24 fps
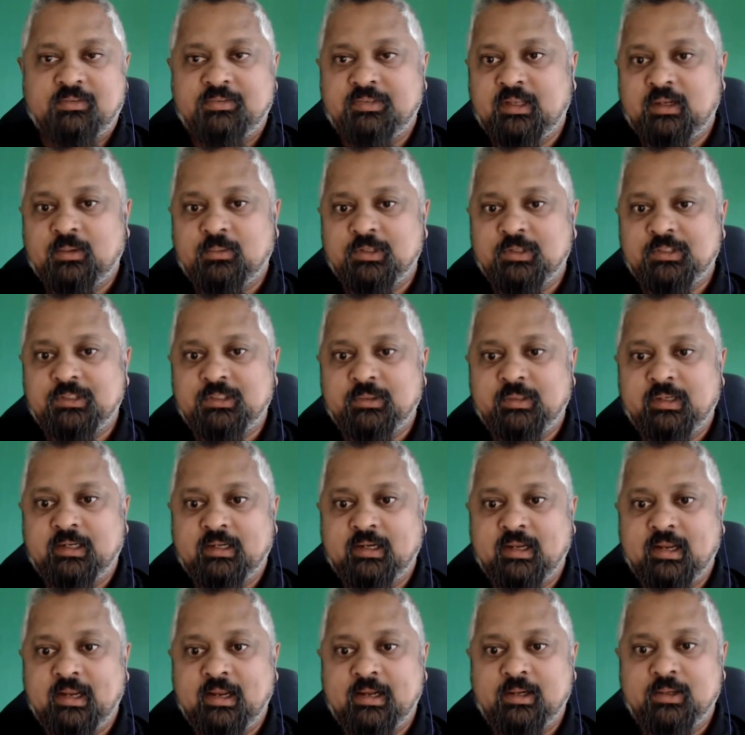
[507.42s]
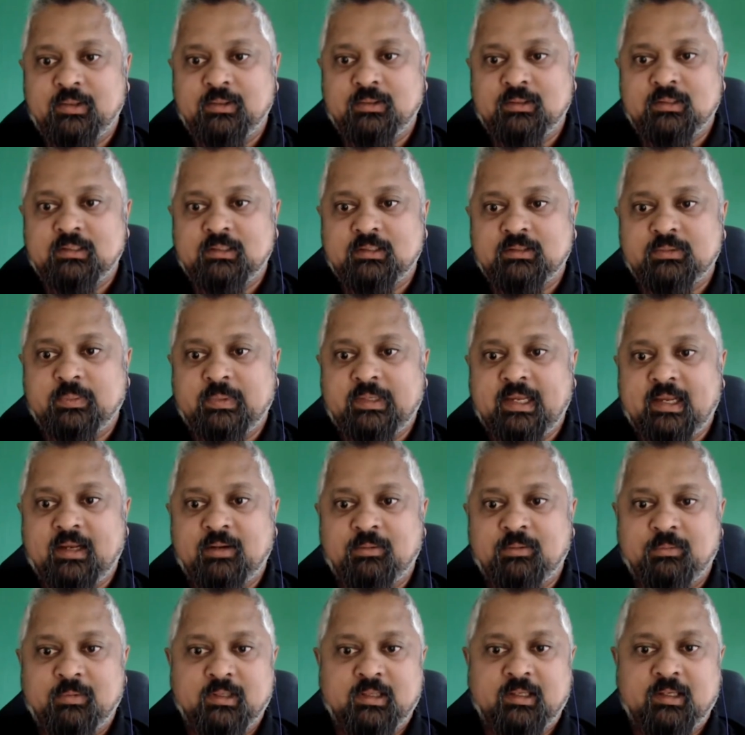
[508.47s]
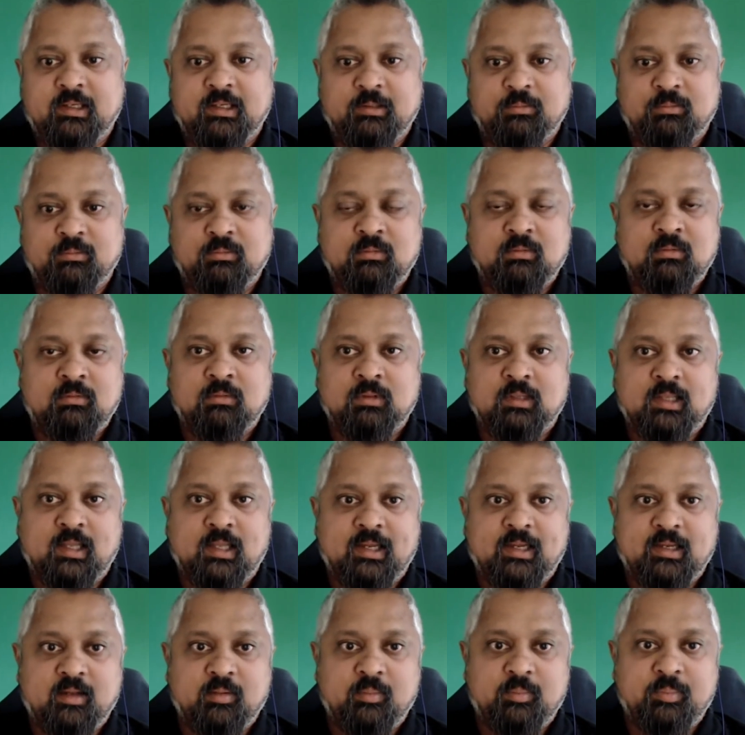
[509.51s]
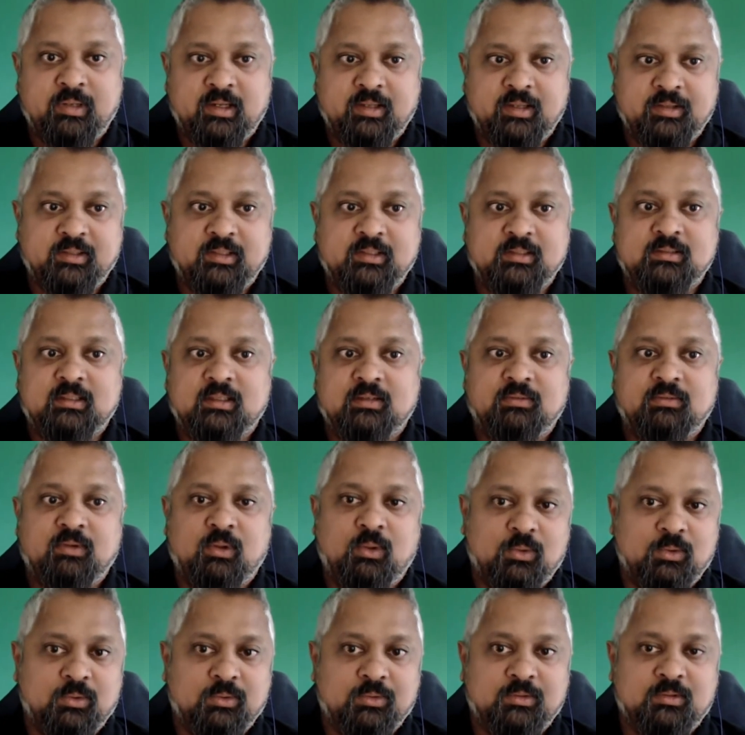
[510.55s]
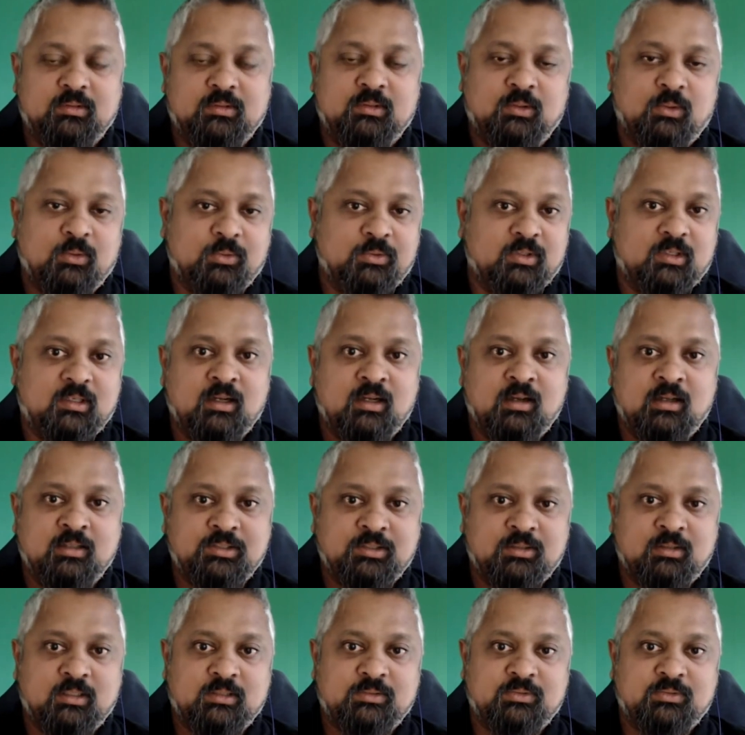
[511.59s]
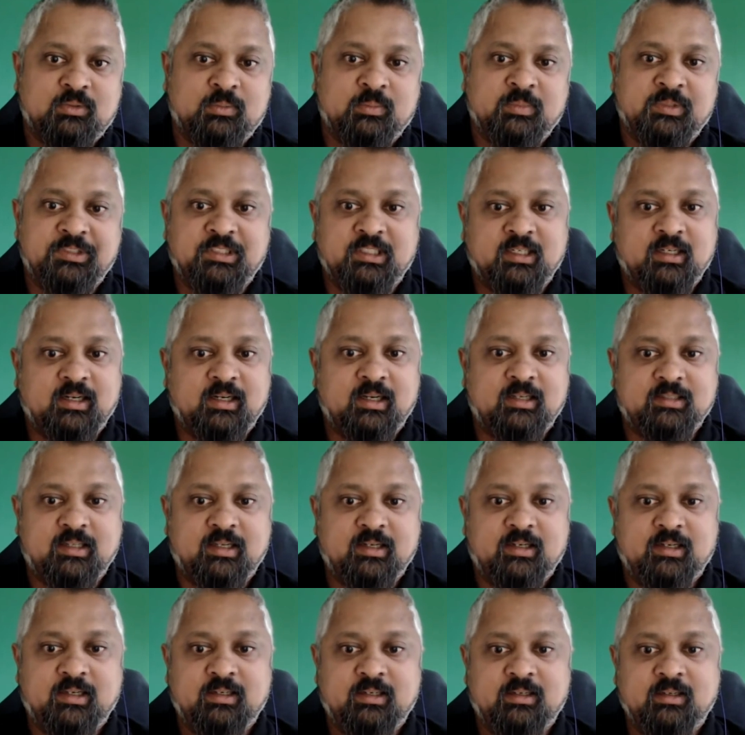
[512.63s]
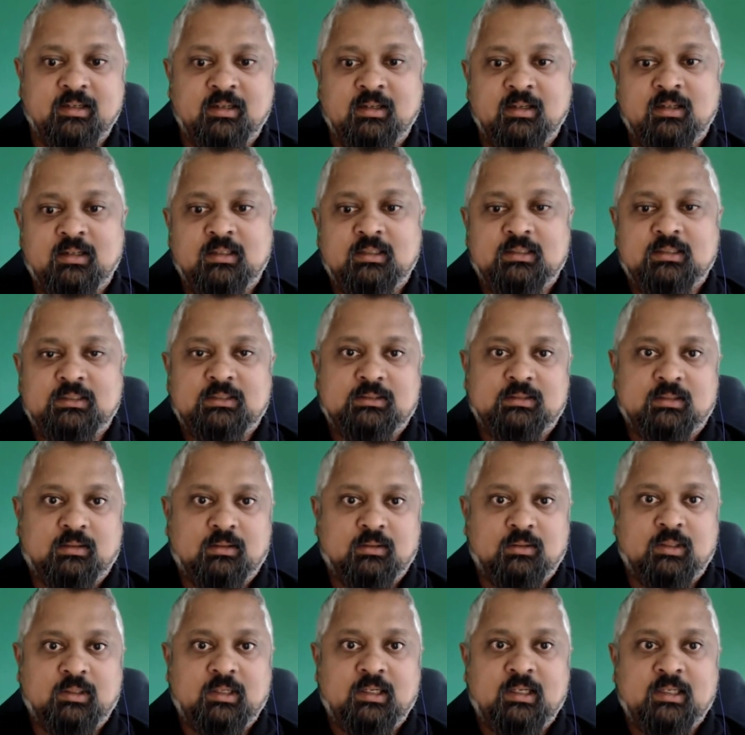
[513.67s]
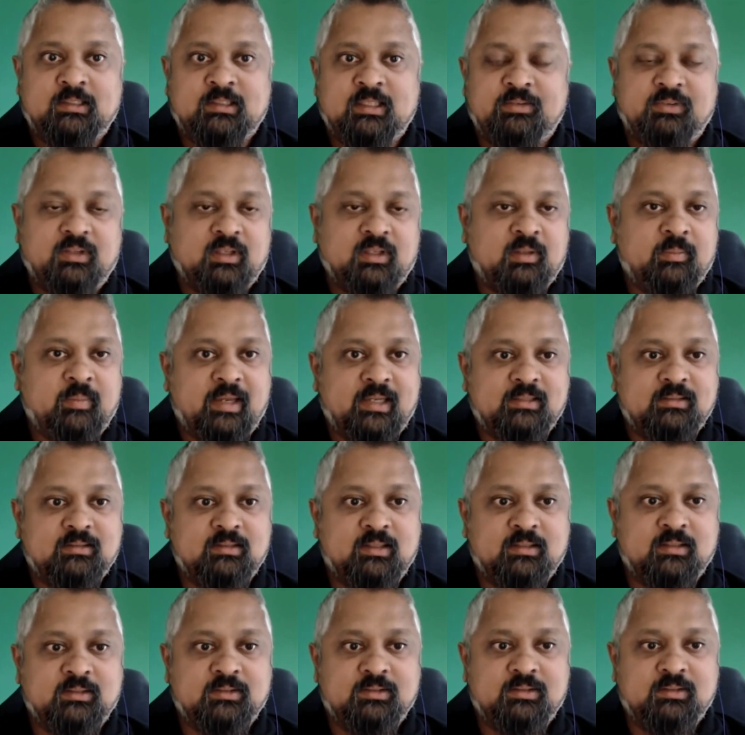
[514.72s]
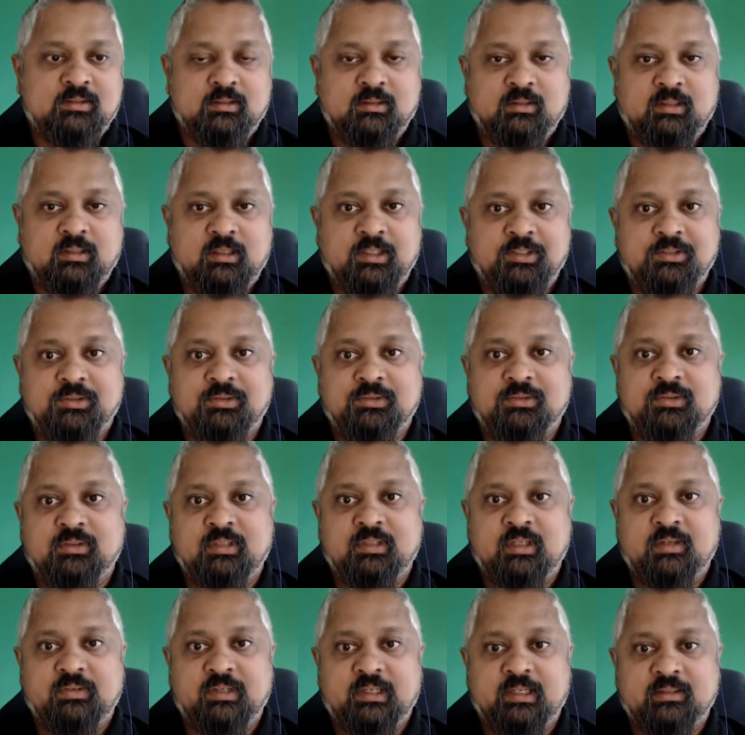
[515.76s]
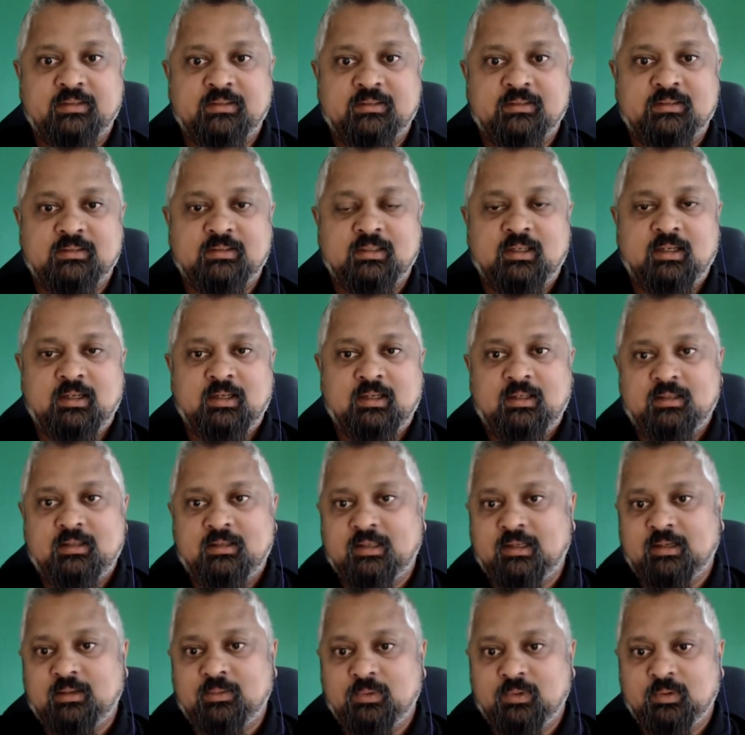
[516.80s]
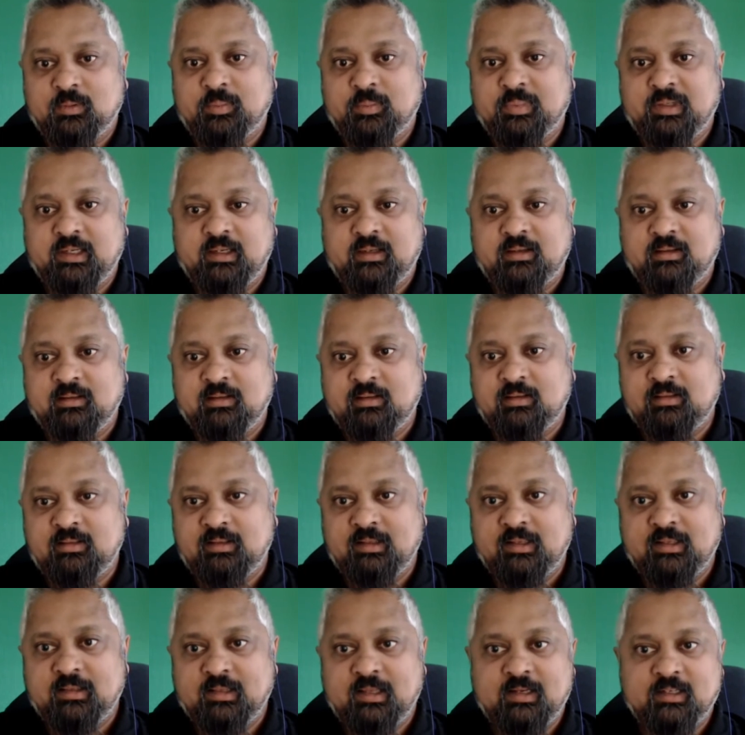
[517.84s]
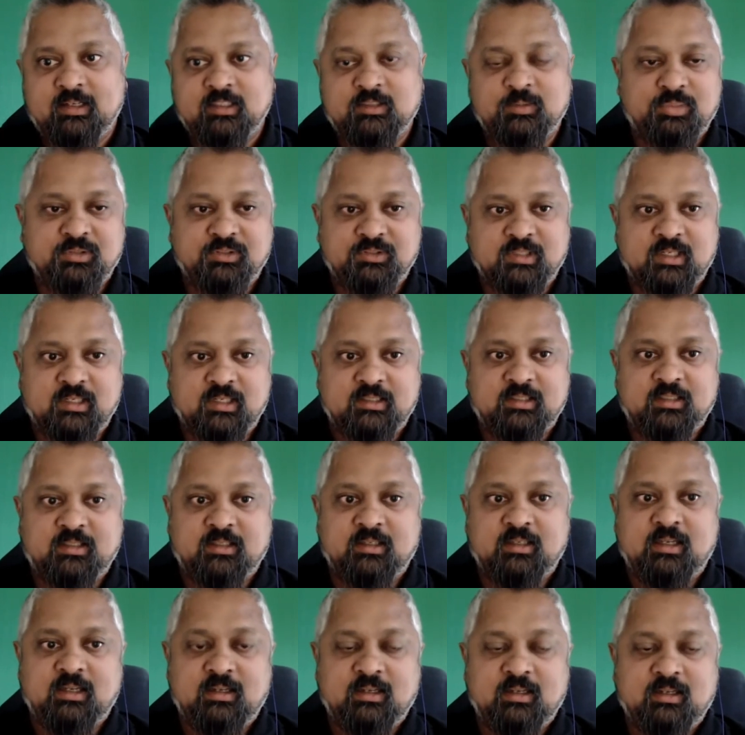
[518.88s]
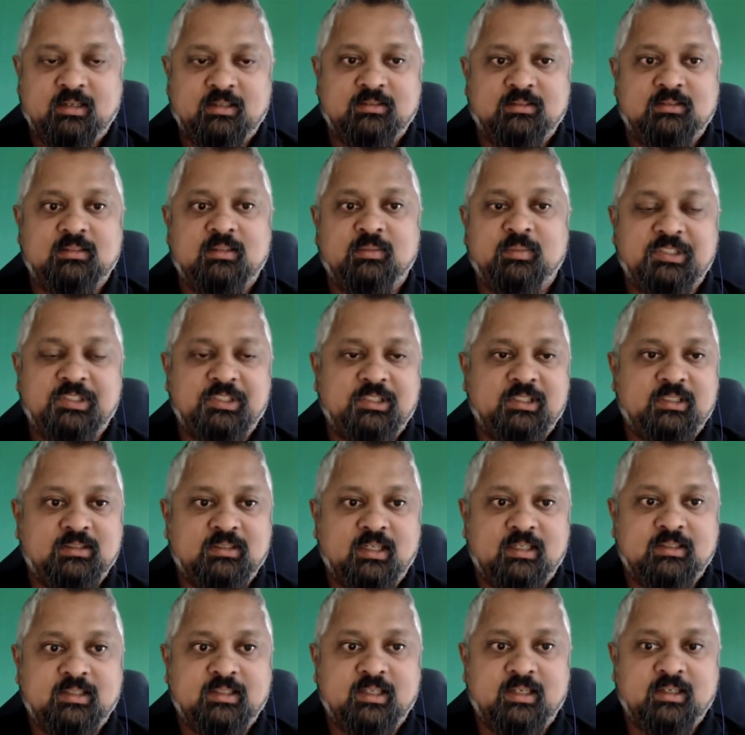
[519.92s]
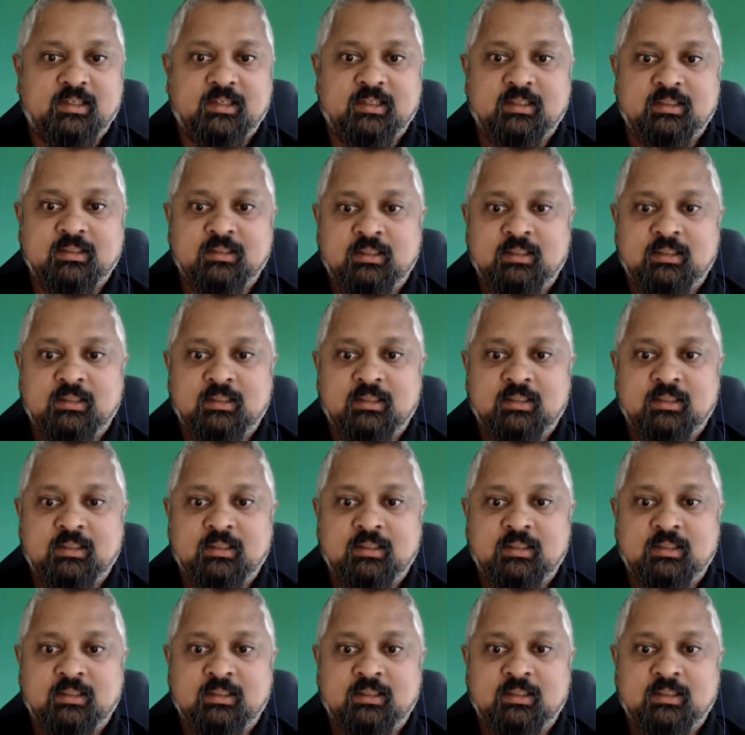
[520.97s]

that we're doing now is we can't really rely upon these kind of older constructs for machine identity. So it definitely makes sense to issue certificates that will be the thing that is presented as the machine's identity.